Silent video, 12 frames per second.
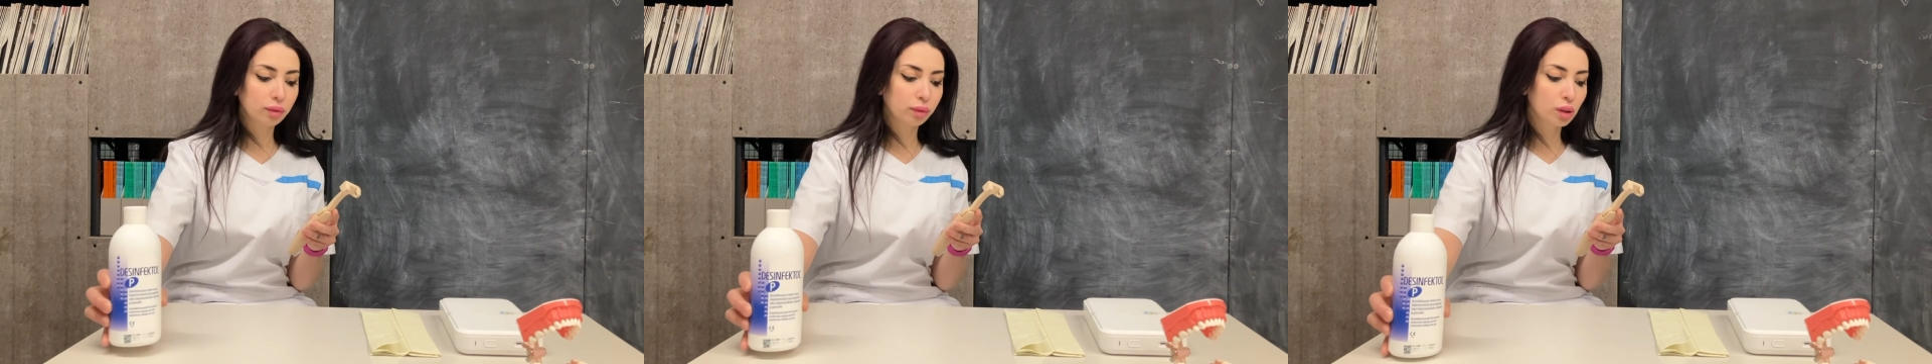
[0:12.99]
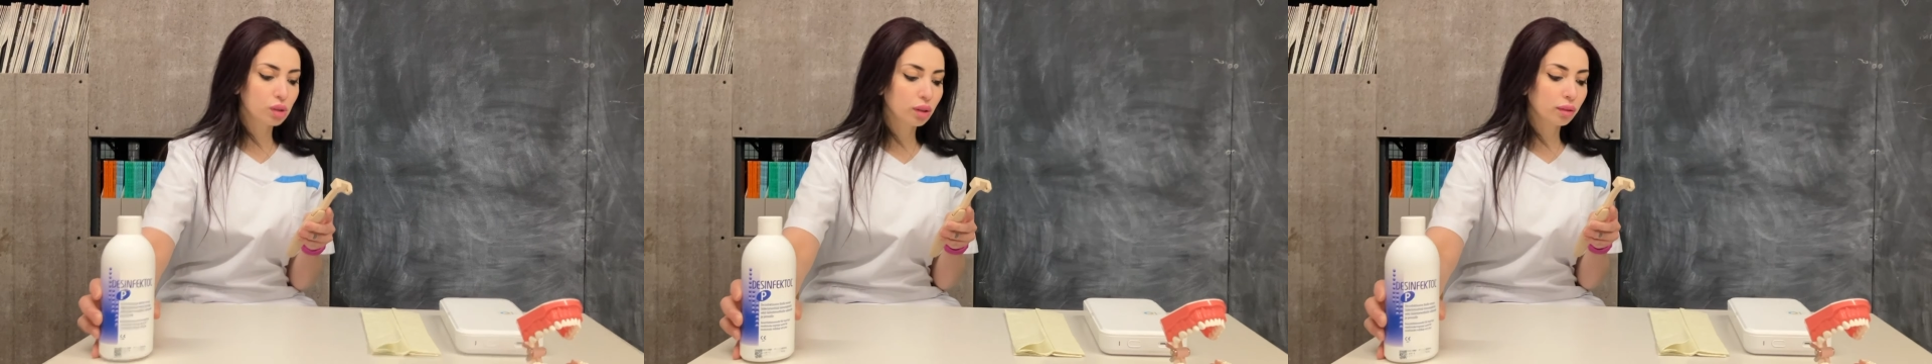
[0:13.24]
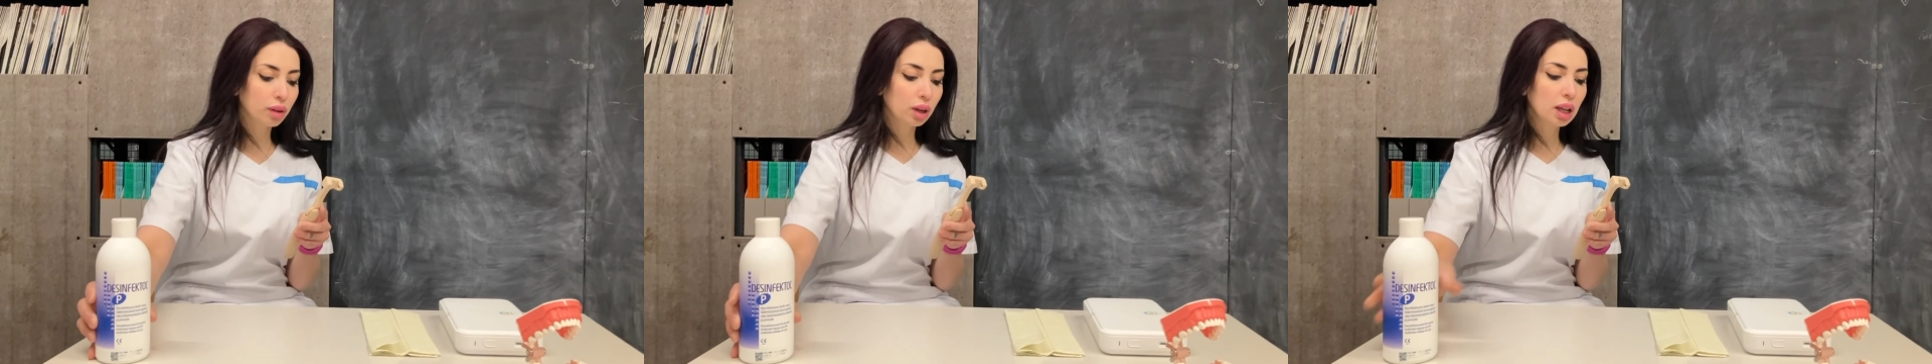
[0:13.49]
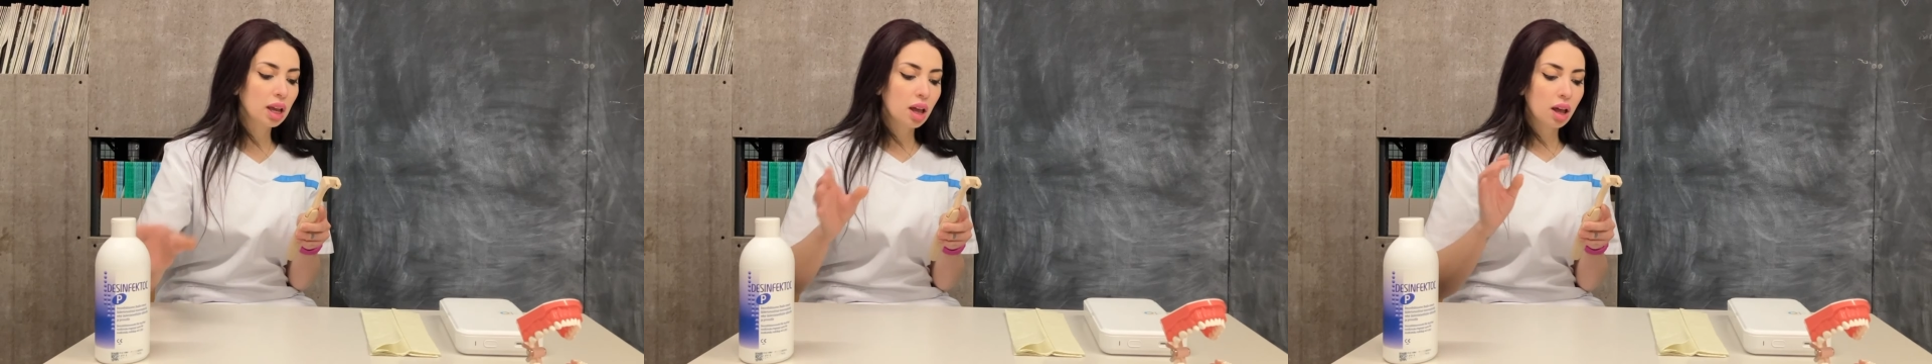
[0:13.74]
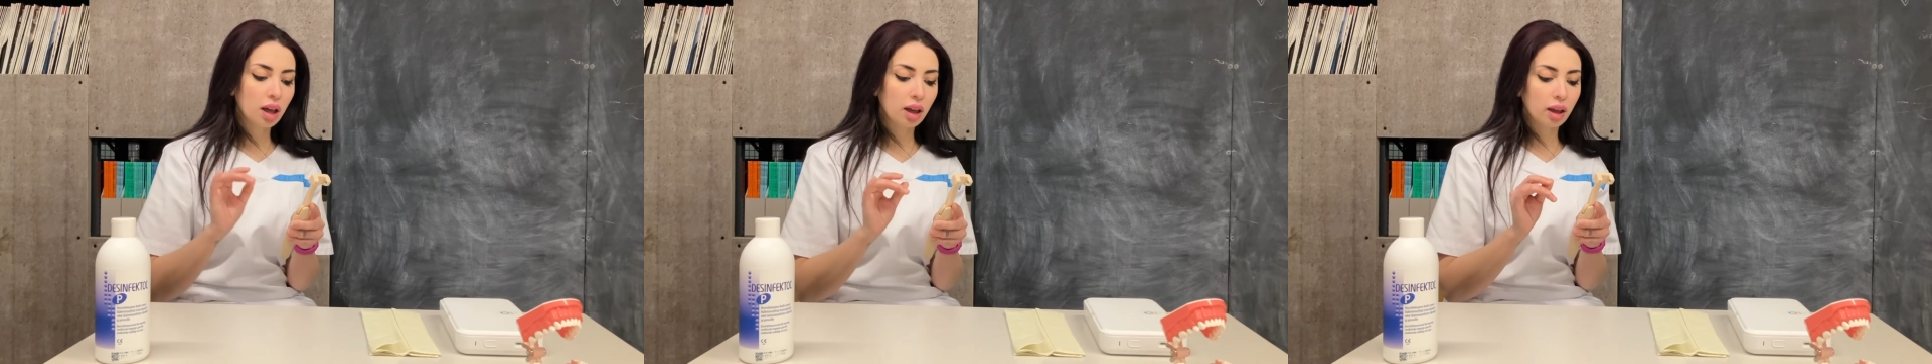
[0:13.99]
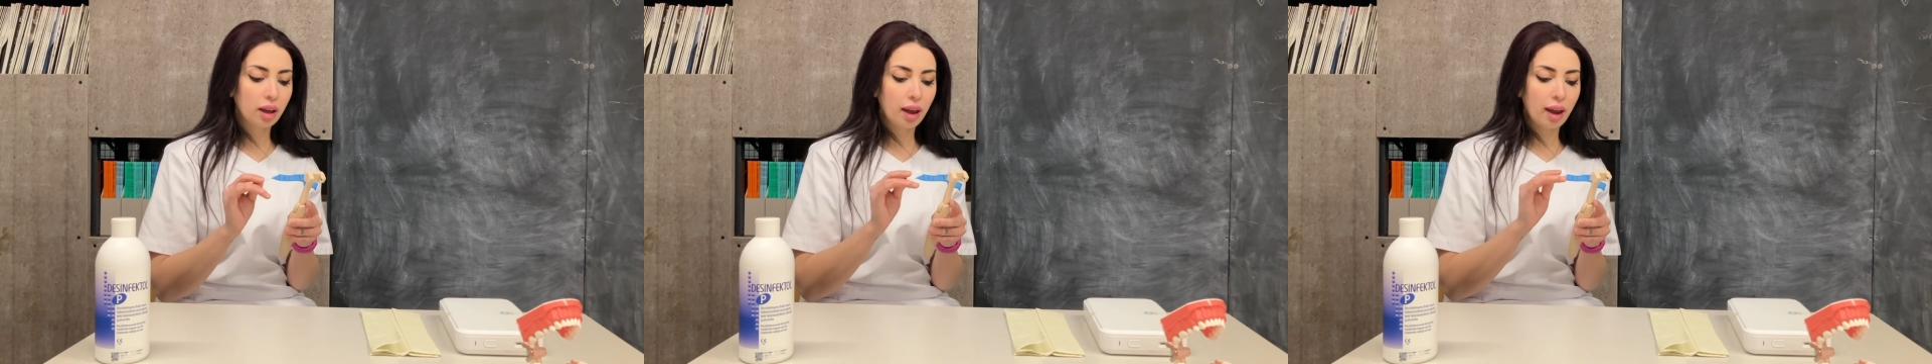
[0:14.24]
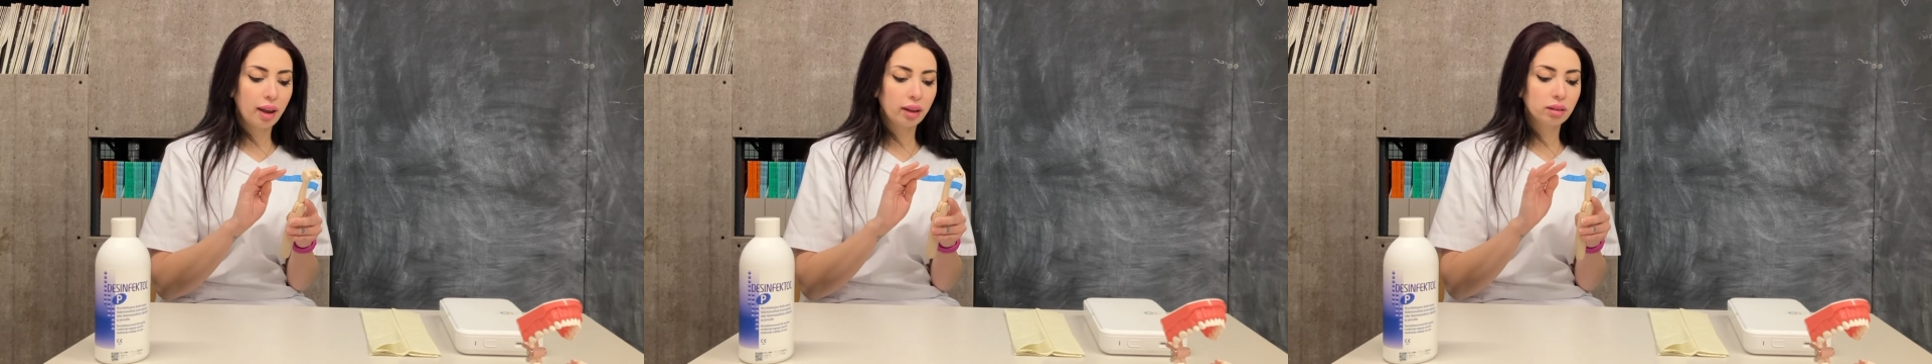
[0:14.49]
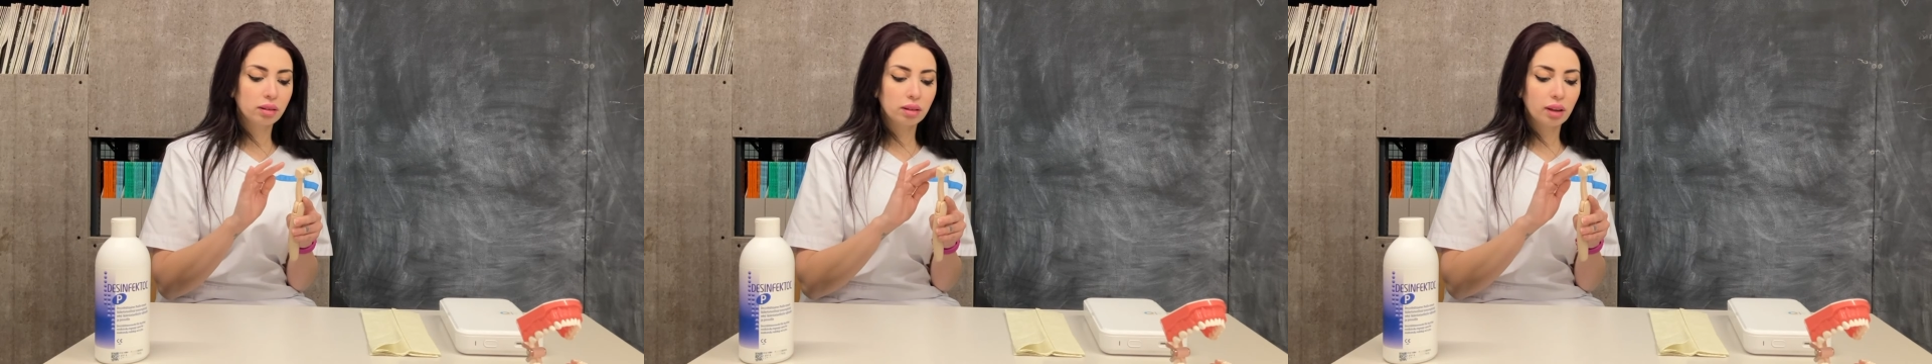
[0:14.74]
first of all,
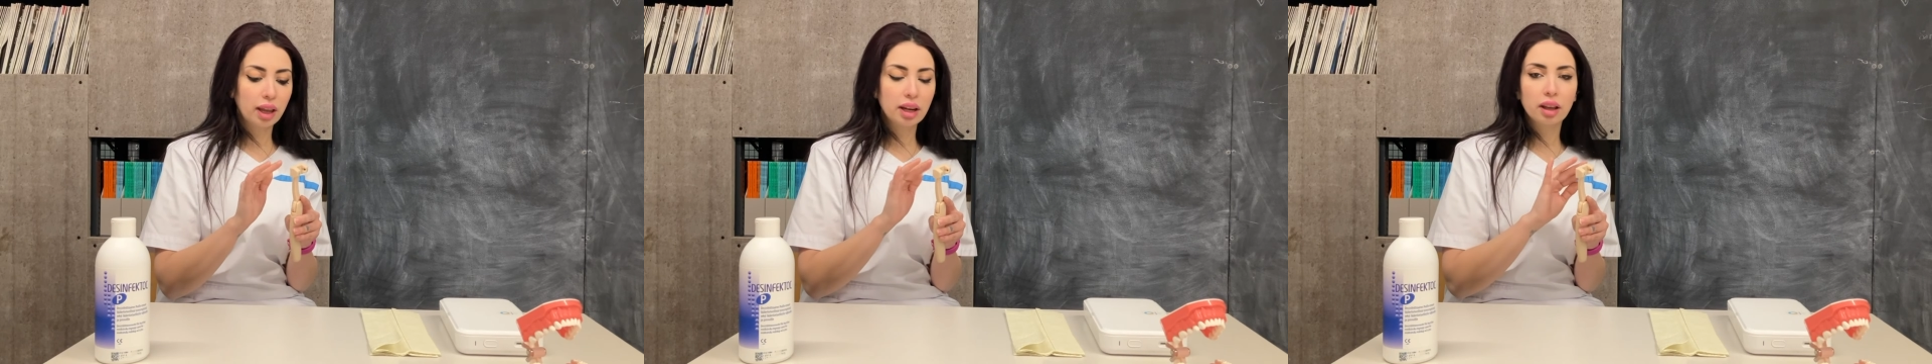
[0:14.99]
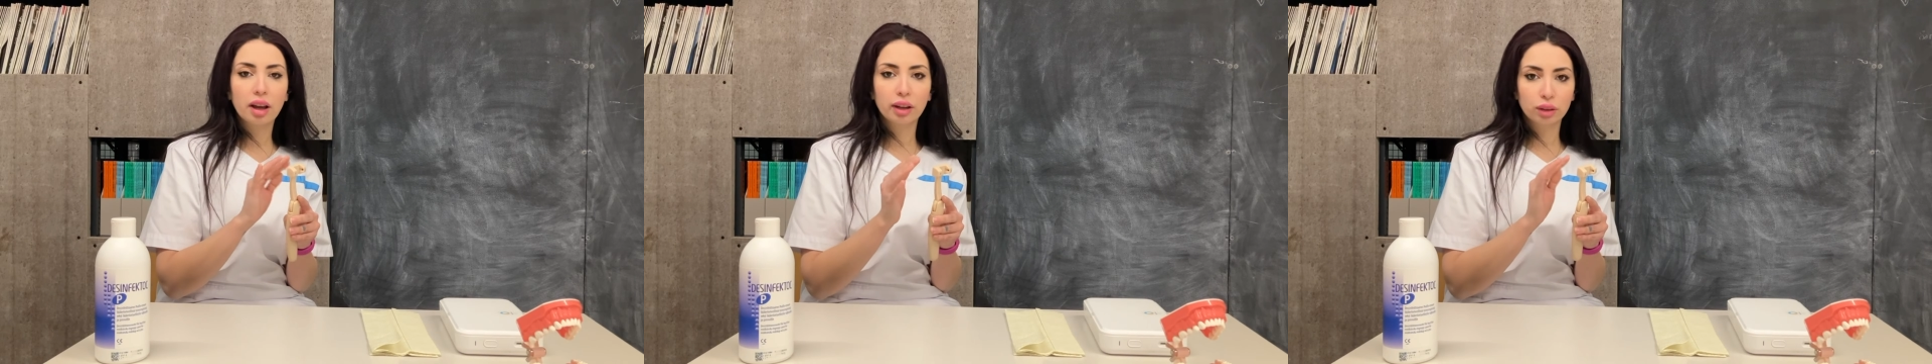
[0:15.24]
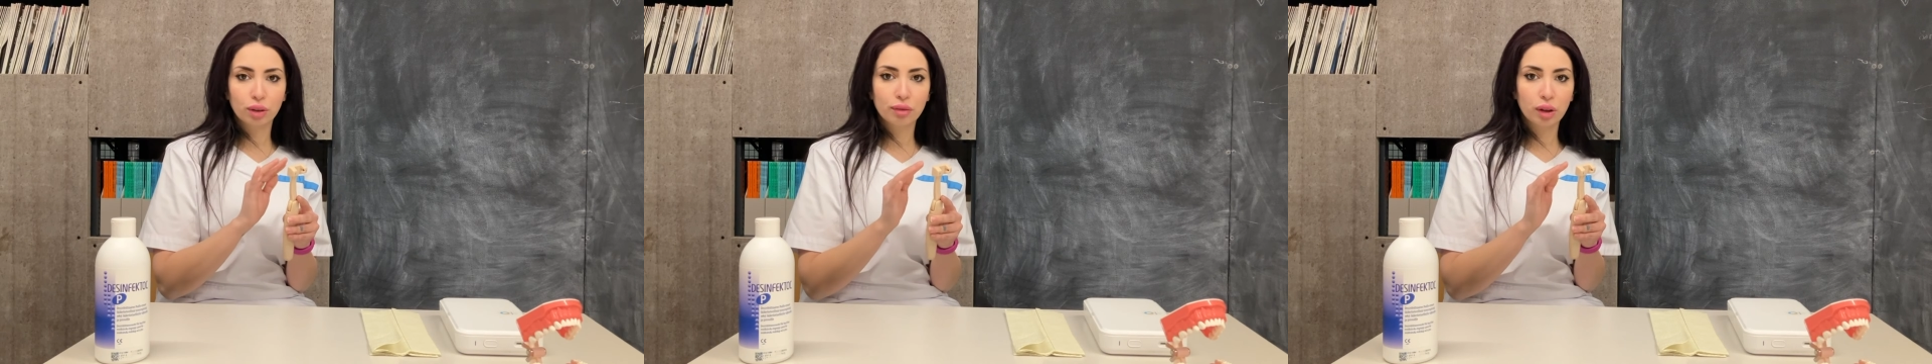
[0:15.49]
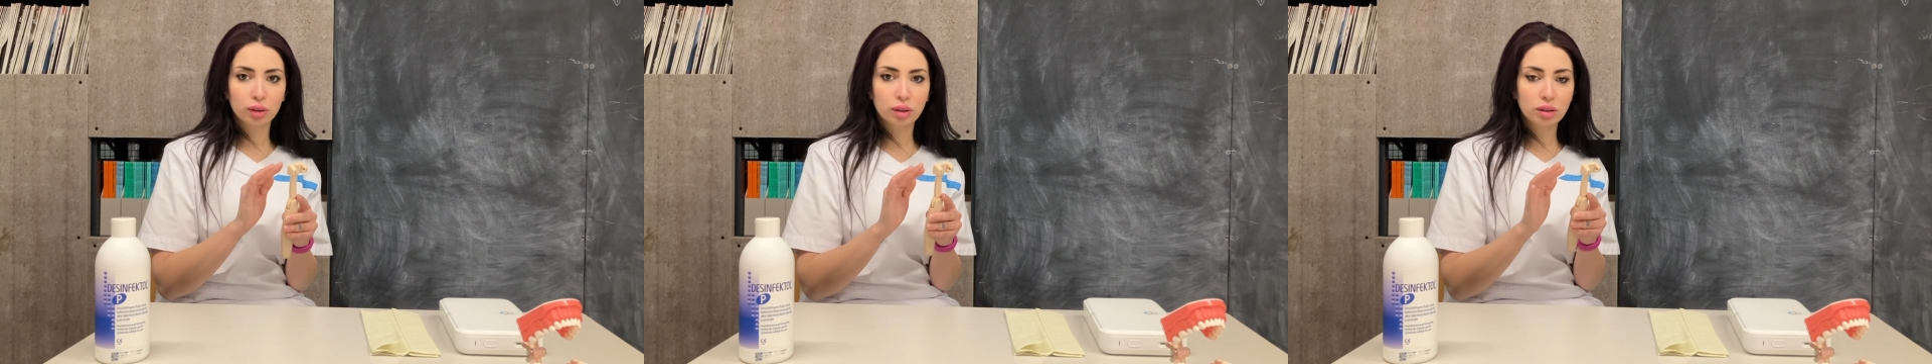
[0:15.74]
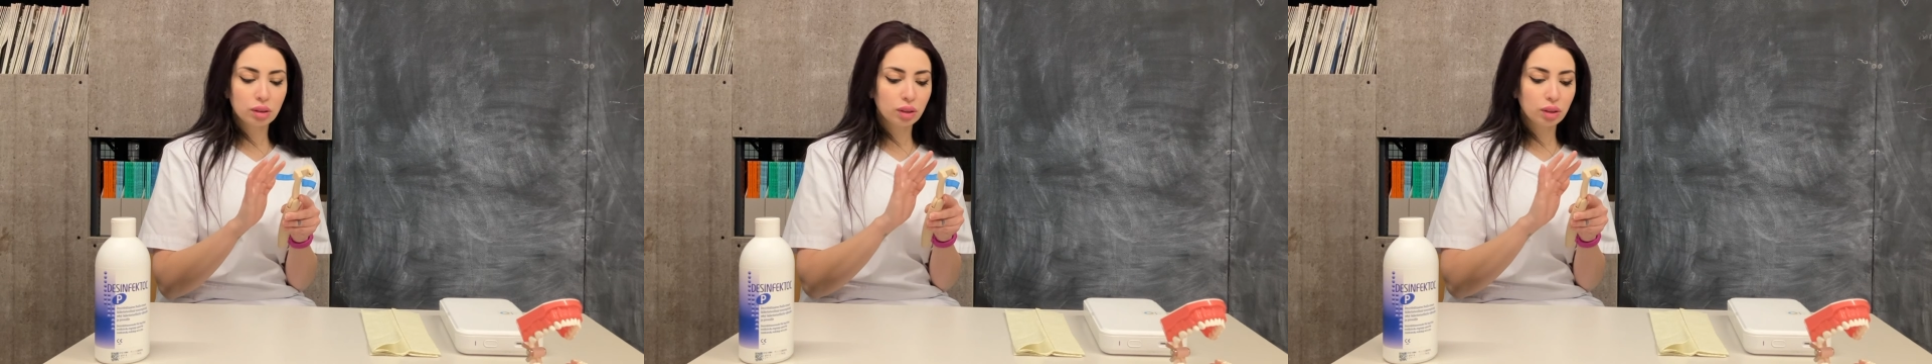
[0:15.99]
and any kind of cotton.